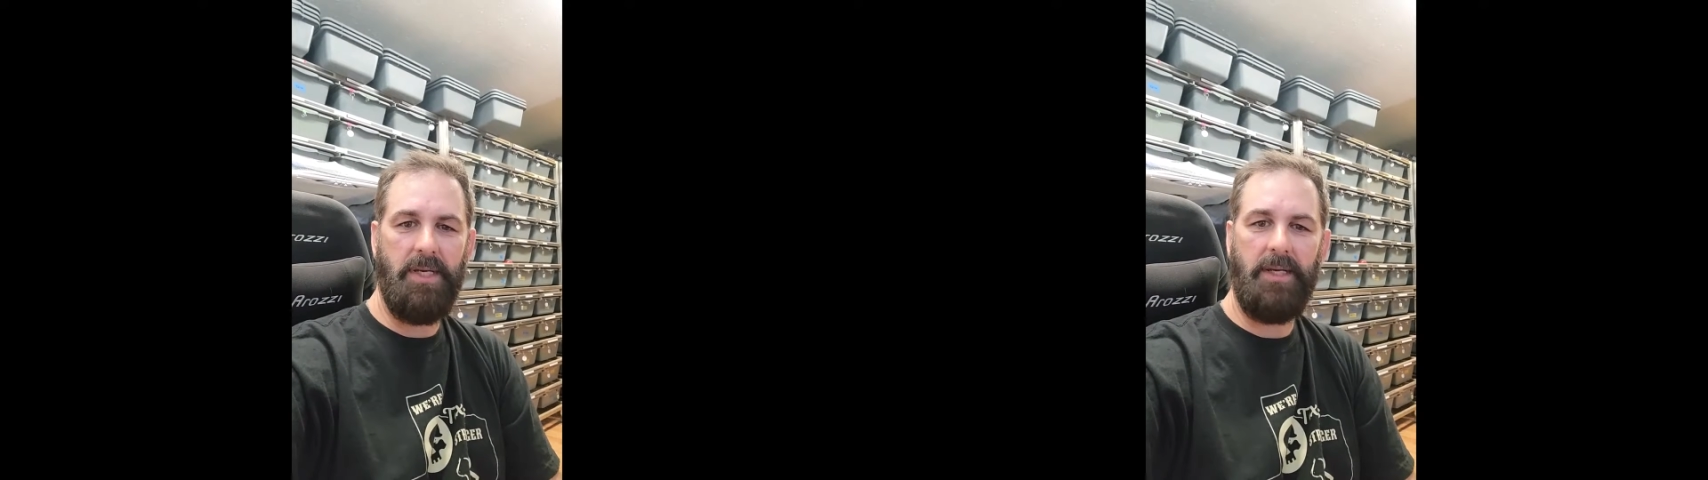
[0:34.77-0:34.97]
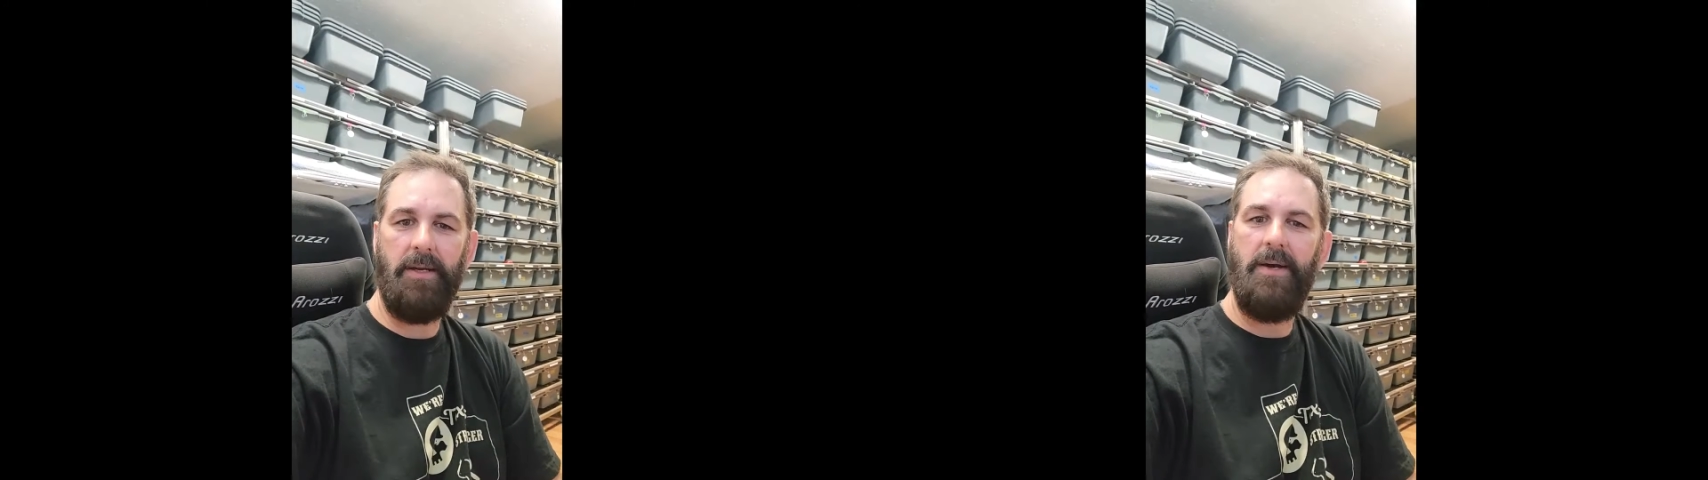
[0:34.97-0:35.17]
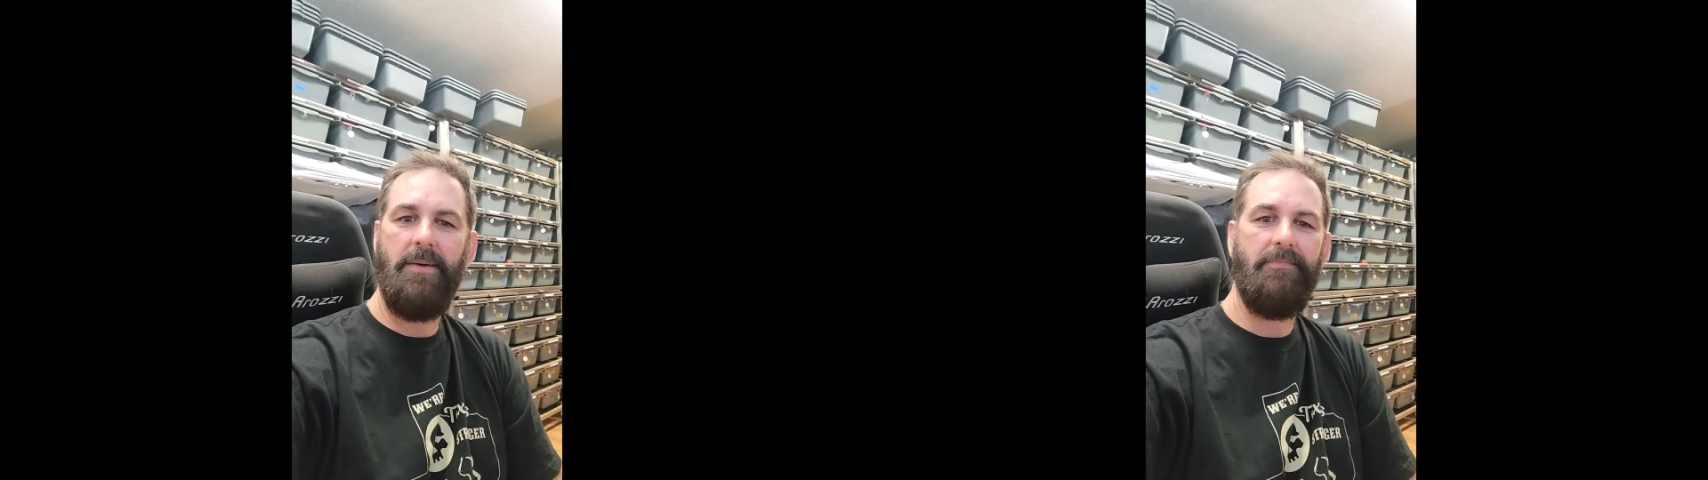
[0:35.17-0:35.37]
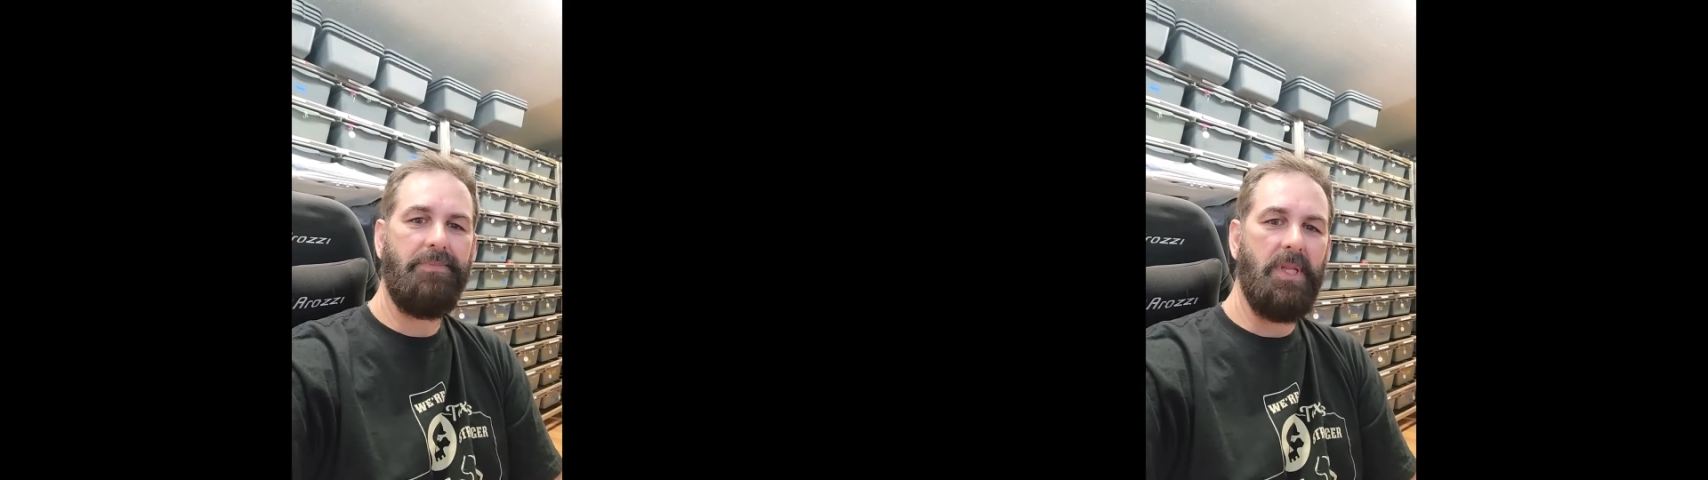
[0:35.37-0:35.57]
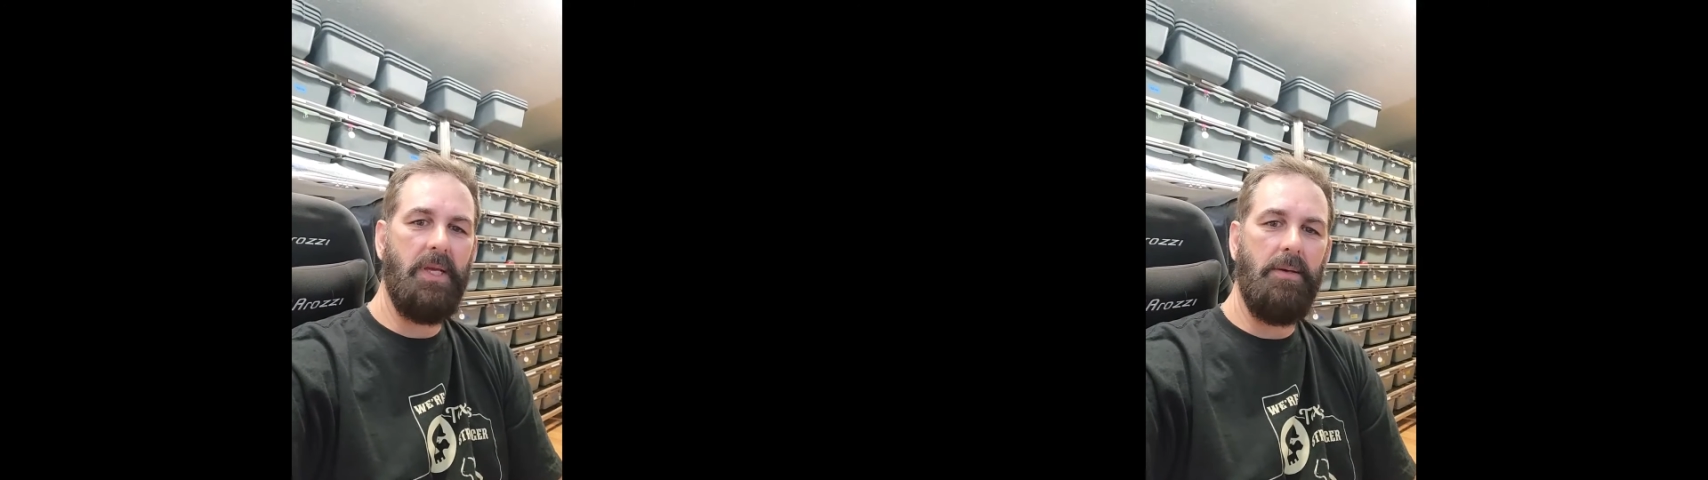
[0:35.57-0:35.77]
like.
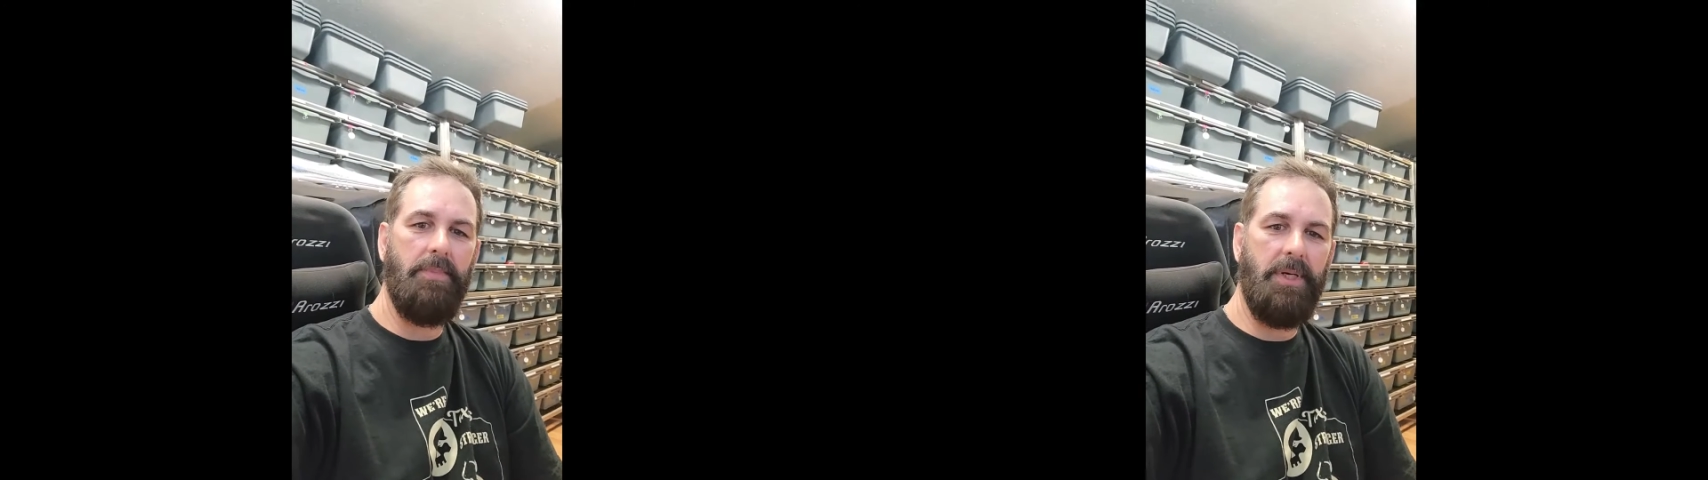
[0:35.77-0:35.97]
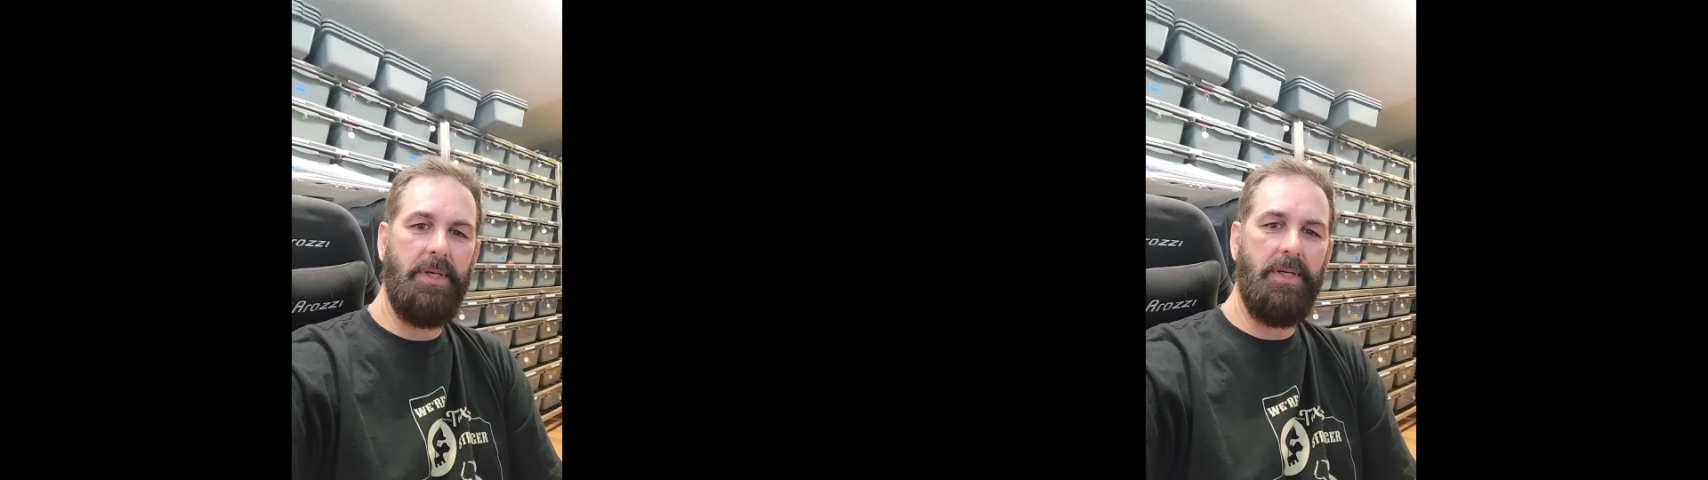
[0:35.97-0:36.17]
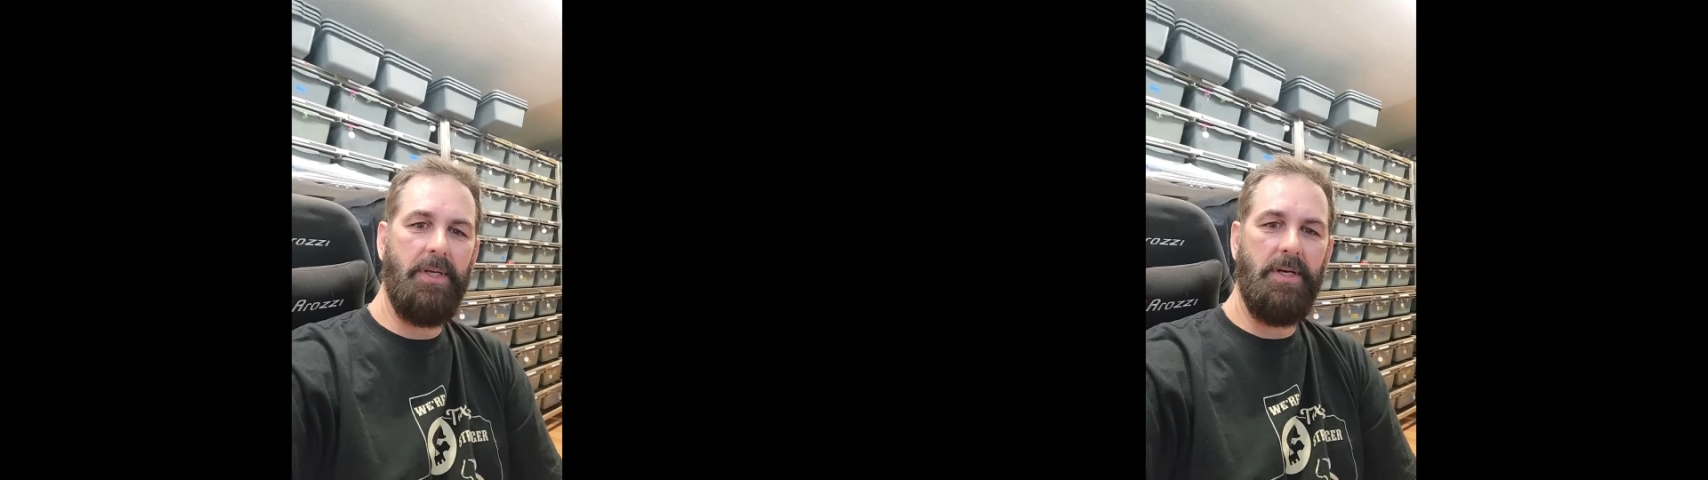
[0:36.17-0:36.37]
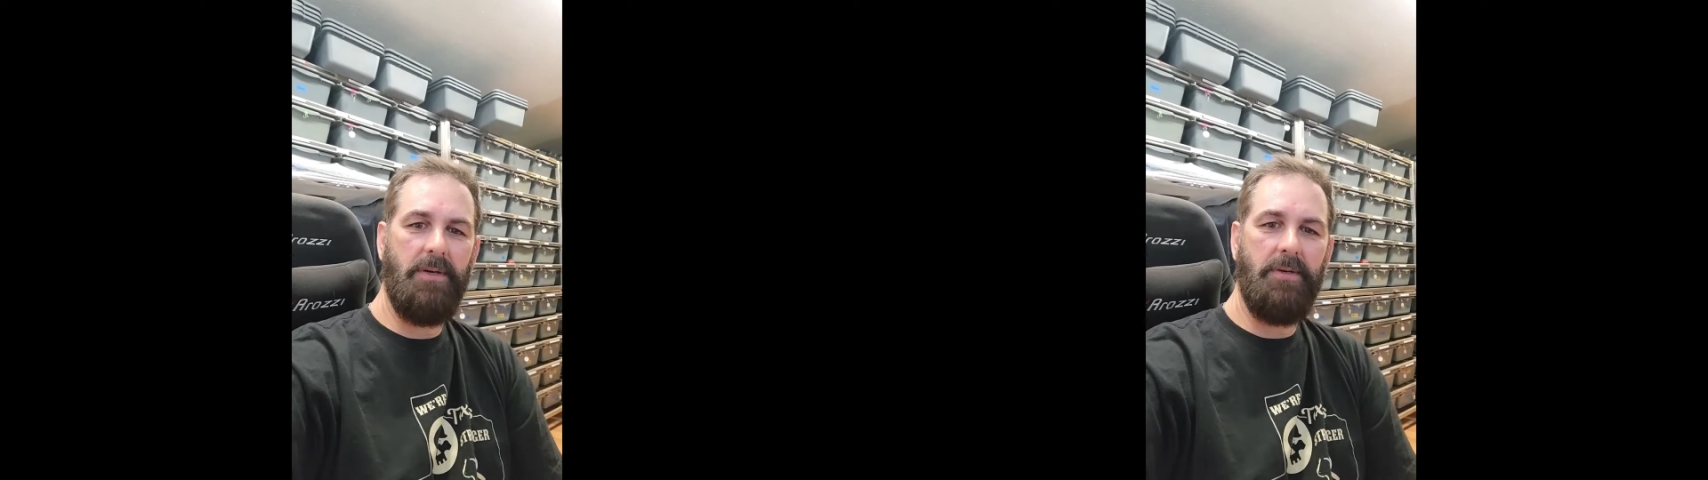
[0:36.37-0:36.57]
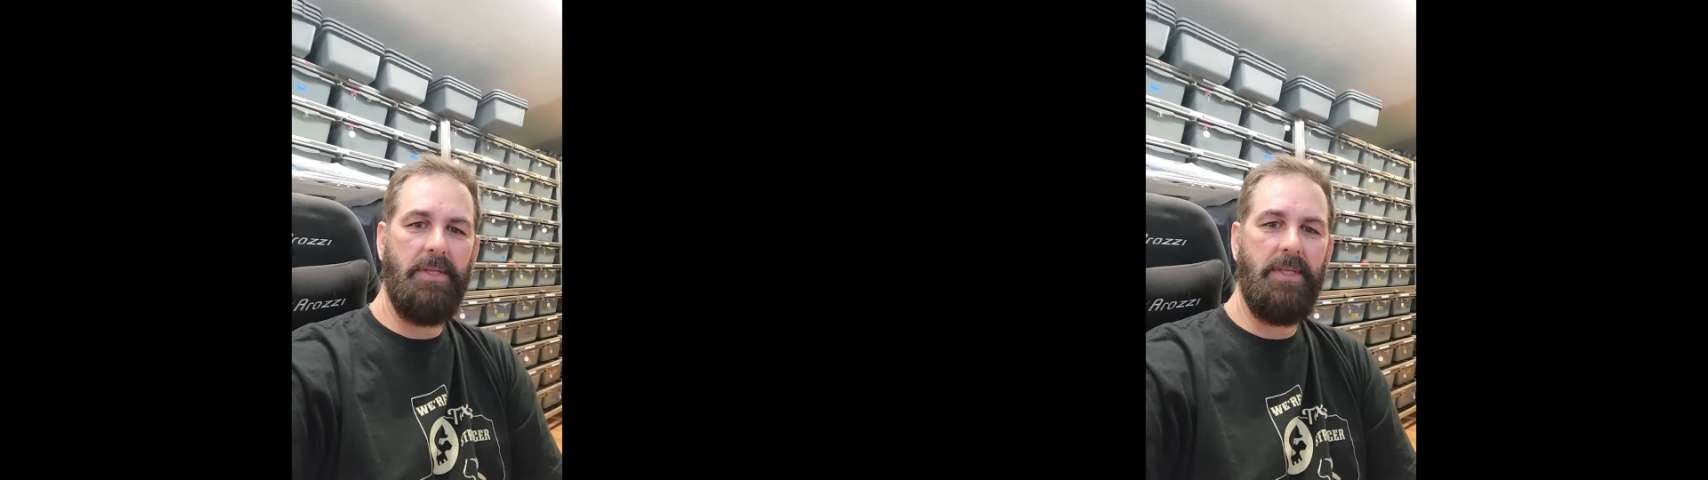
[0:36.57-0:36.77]
But, you
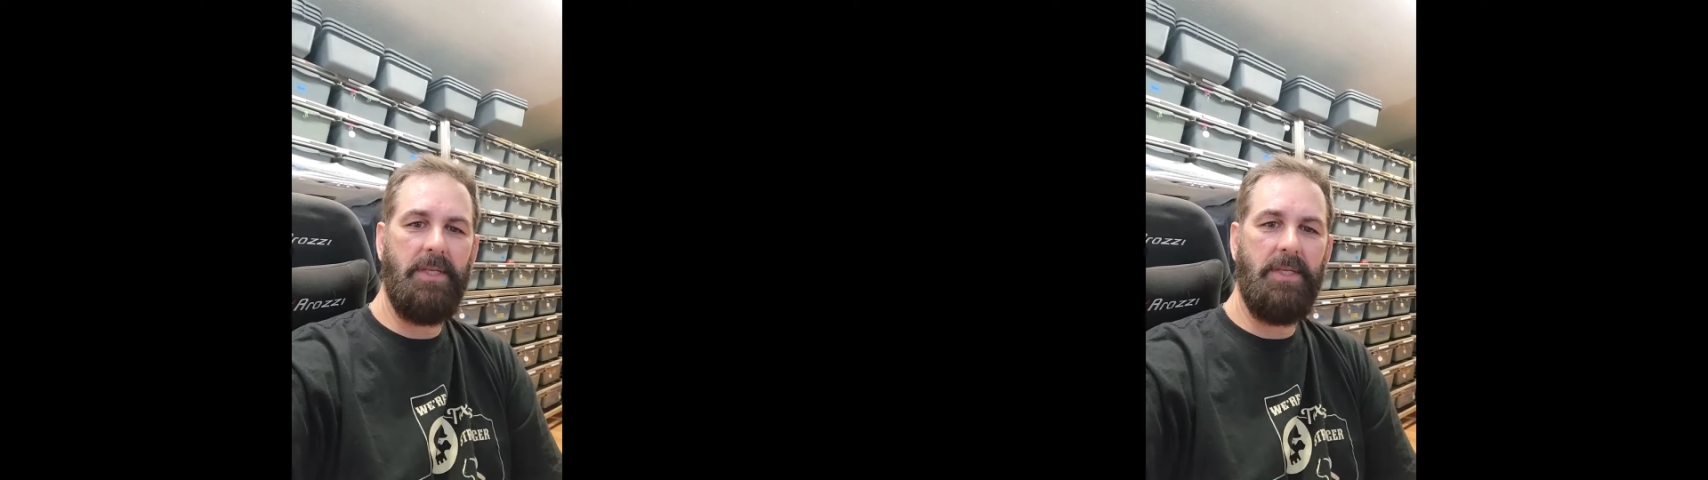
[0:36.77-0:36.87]
know,